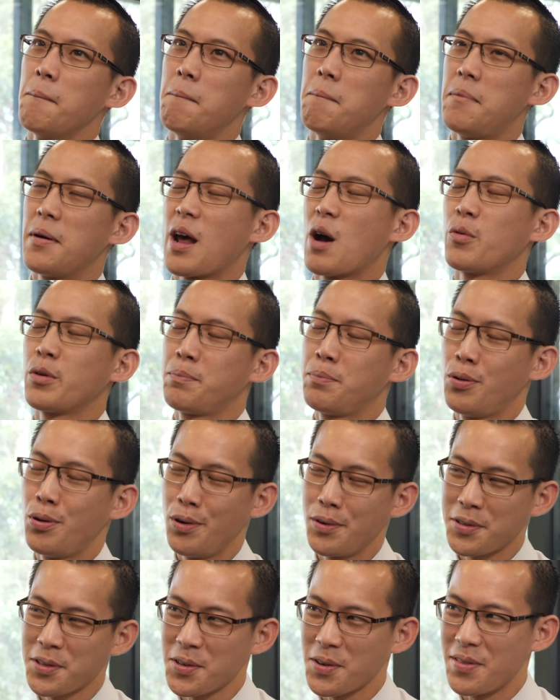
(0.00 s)
But I would
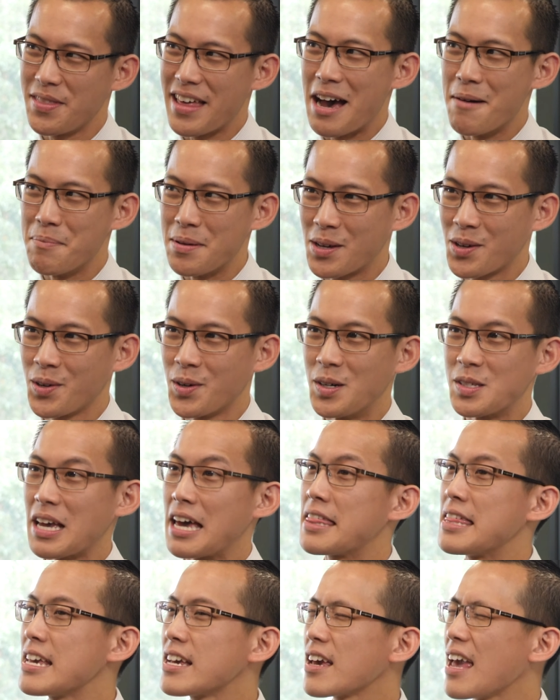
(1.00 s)
push on that because I
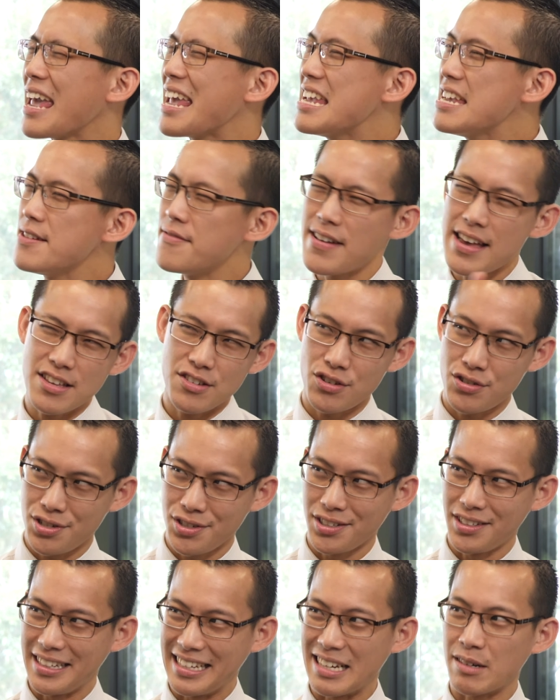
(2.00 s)
think
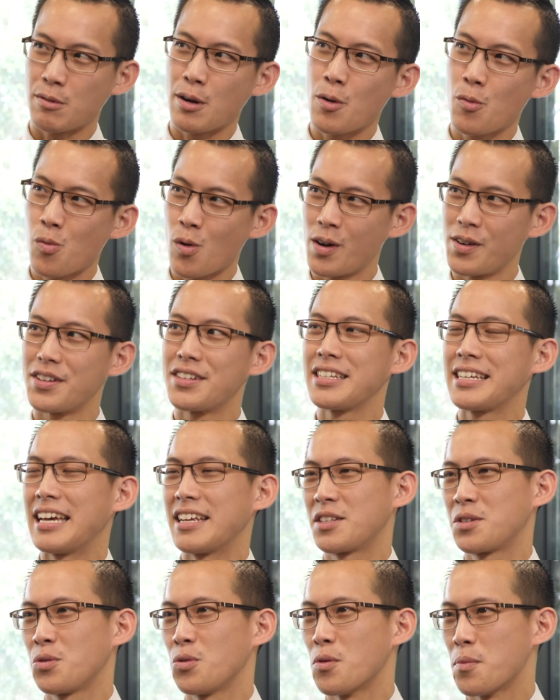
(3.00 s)
eventually we want to
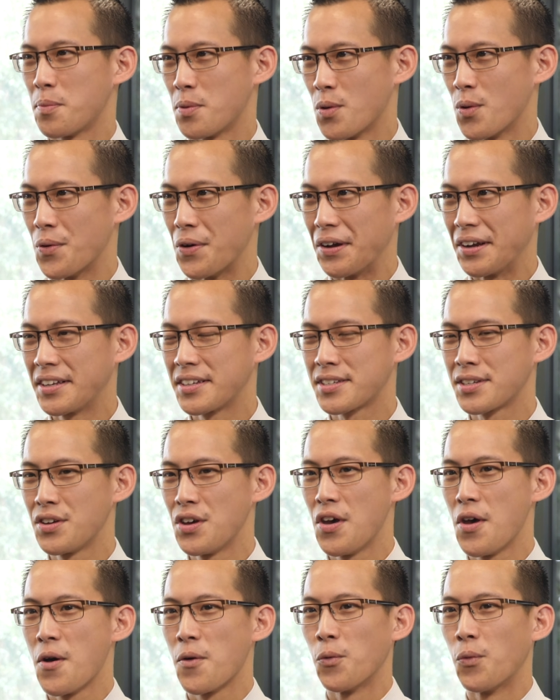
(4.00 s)
get to a point
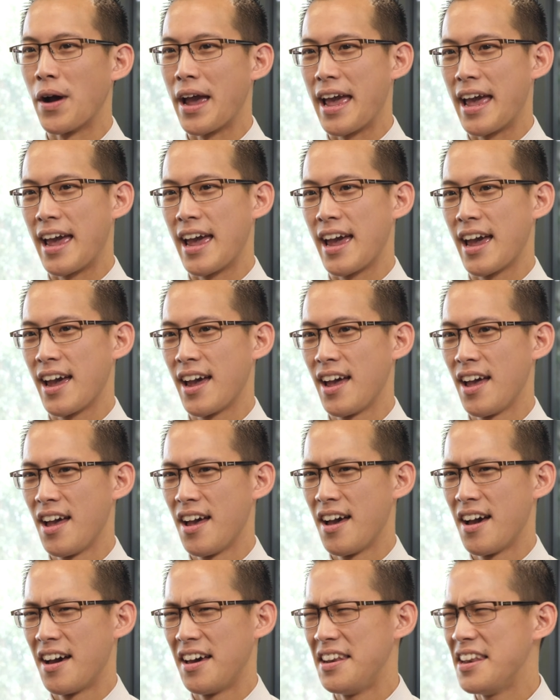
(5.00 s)
where
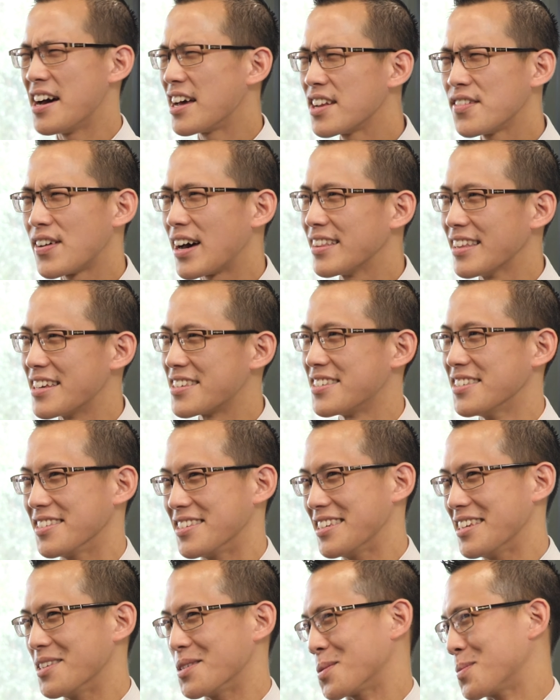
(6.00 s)
none of our
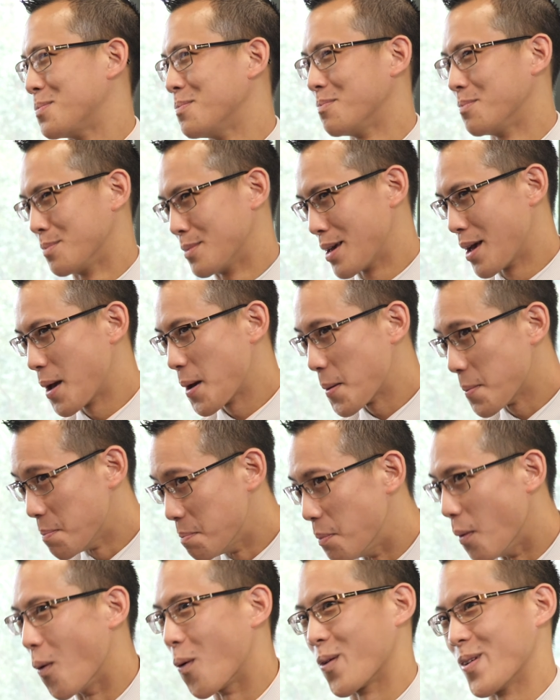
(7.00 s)
lessons is
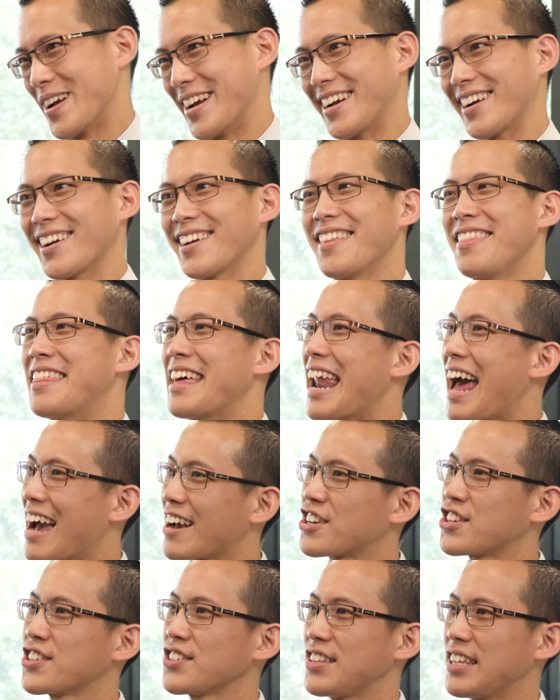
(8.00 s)
boring. That
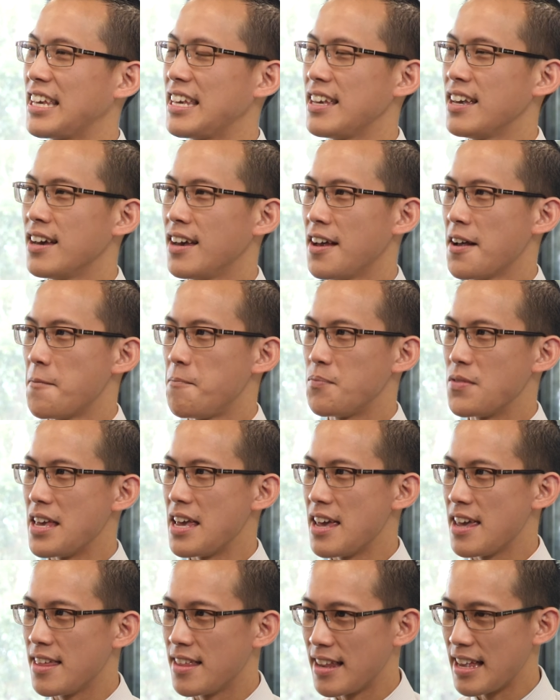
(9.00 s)
actually
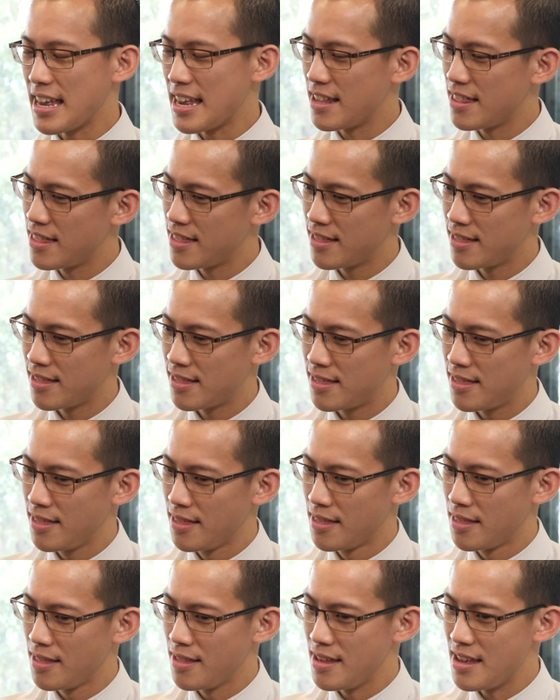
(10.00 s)
in
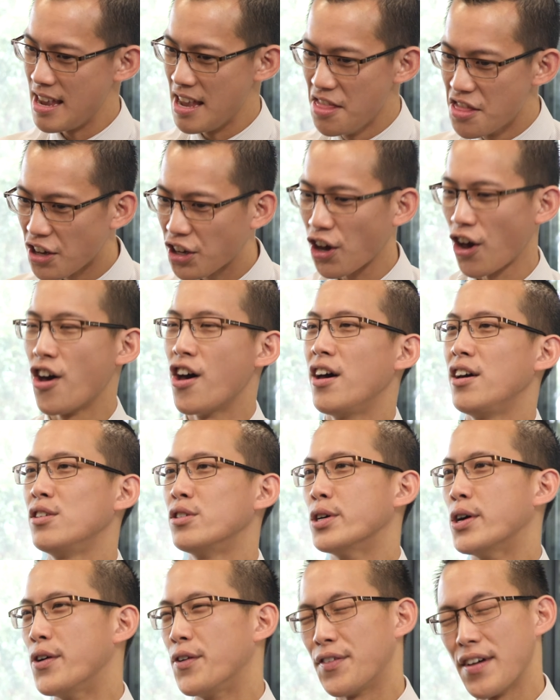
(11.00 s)
the
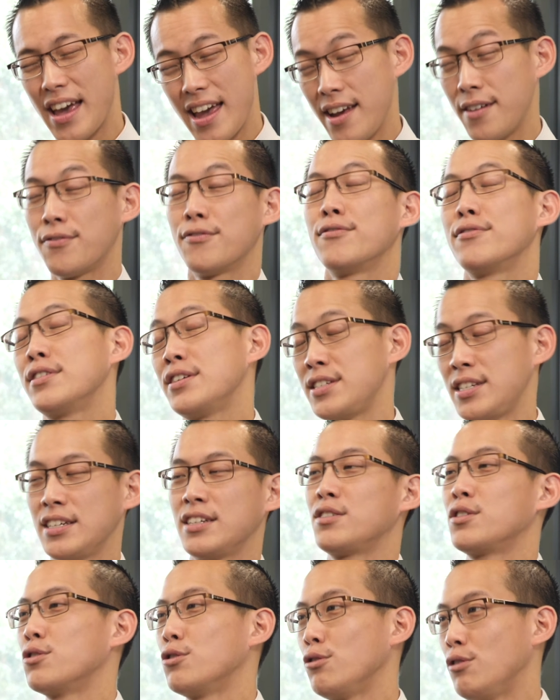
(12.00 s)
kernel of every
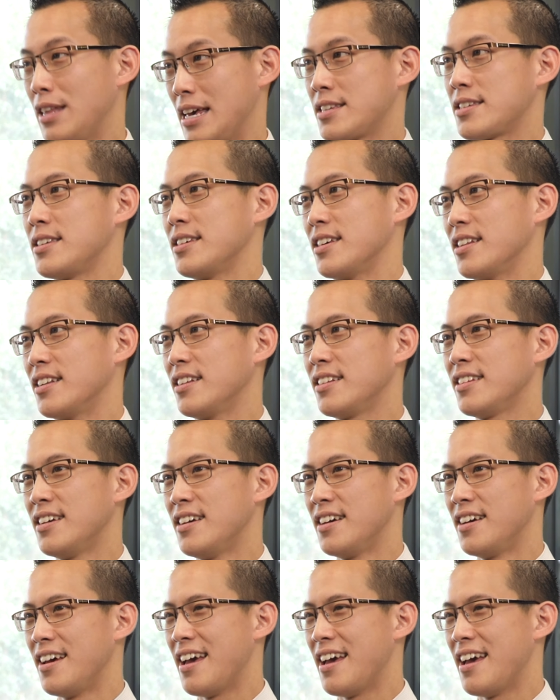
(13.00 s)
single lesson